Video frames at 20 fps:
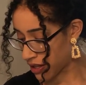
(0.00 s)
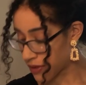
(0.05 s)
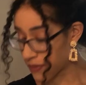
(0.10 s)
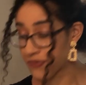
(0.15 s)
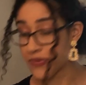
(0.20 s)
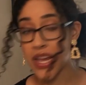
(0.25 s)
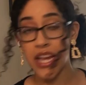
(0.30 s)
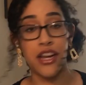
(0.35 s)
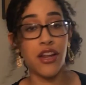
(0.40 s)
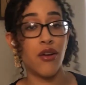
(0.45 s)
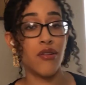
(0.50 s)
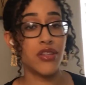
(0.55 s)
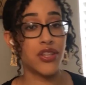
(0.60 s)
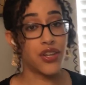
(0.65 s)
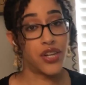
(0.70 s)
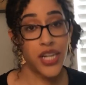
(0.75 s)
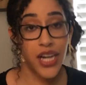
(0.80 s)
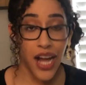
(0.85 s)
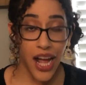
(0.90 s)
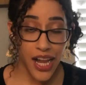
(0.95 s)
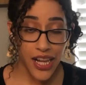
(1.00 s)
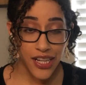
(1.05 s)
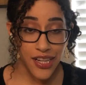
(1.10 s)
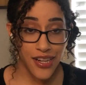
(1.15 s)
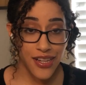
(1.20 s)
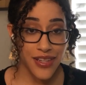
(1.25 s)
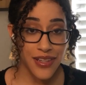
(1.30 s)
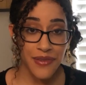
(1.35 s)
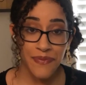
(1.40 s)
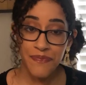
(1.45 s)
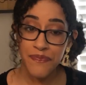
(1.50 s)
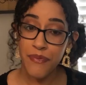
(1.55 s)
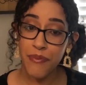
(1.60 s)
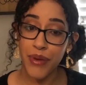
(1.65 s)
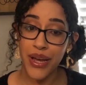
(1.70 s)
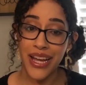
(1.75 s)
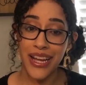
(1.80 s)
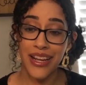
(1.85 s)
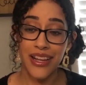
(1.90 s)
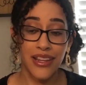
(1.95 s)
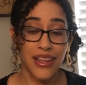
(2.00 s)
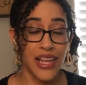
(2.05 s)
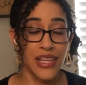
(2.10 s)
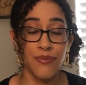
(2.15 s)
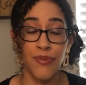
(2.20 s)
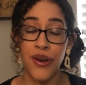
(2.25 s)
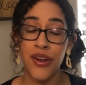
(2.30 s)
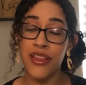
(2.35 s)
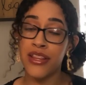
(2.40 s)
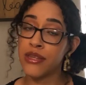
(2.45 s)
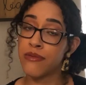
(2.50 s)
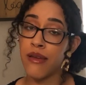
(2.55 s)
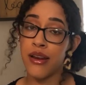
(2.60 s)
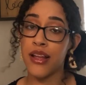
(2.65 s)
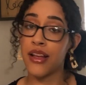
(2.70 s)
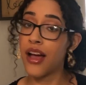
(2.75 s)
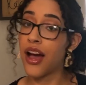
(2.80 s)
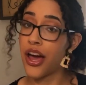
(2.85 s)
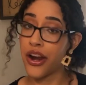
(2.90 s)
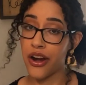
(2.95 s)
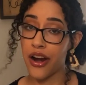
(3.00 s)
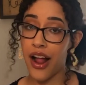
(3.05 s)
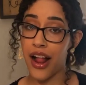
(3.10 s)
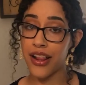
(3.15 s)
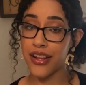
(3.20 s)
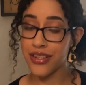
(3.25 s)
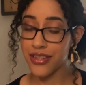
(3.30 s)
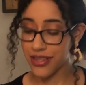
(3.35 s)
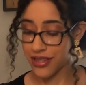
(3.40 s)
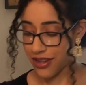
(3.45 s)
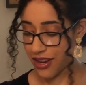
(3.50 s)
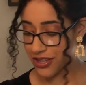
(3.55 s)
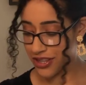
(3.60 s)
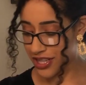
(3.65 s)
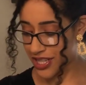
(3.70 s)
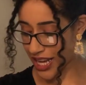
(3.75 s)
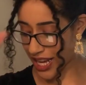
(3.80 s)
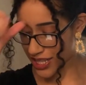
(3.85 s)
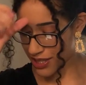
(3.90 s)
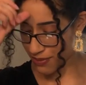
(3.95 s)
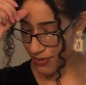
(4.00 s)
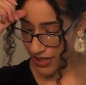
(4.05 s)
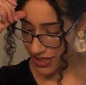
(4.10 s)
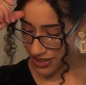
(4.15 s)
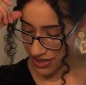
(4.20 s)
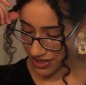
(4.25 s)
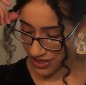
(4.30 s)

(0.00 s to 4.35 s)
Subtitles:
I know it's $30, but that's better than spending $100 on your textbooks.